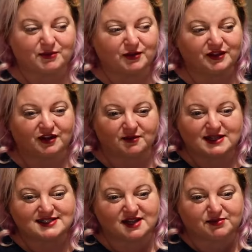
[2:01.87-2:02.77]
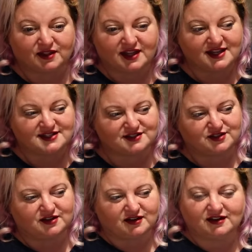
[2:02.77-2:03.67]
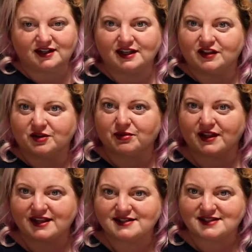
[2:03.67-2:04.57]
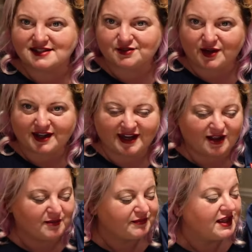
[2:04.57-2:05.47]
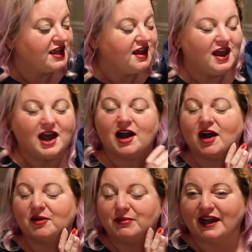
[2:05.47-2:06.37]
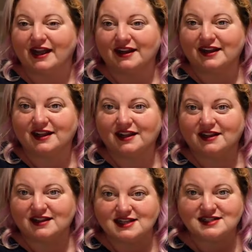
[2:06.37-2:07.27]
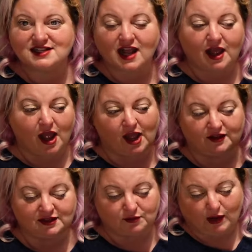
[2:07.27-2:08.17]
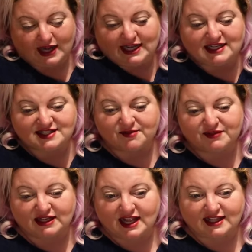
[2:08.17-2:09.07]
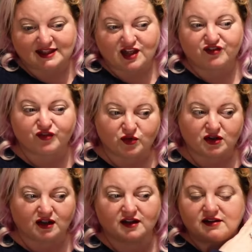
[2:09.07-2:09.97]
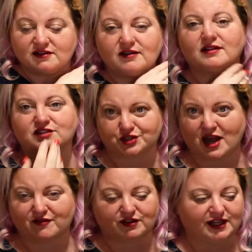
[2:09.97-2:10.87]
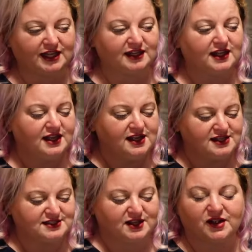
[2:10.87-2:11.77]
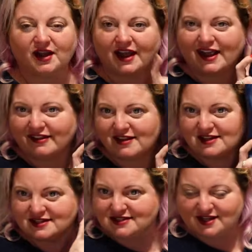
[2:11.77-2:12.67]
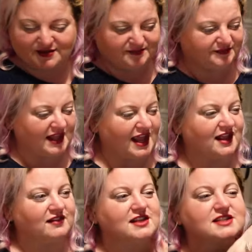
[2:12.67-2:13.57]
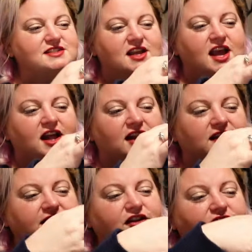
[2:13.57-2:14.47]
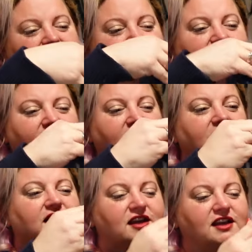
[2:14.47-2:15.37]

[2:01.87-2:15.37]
are both hearing me say place, so they're in their places right now. But this is, I need something like that for traveling. So I got this. And this literally, like,